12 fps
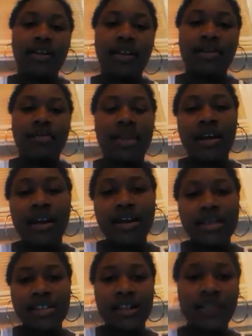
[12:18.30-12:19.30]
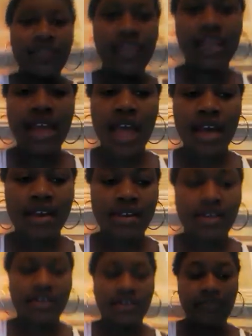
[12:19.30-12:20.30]
because of the lack
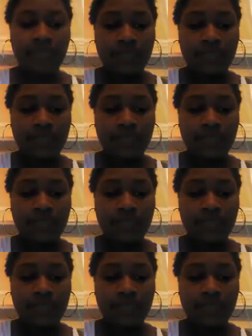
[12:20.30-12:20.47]
of,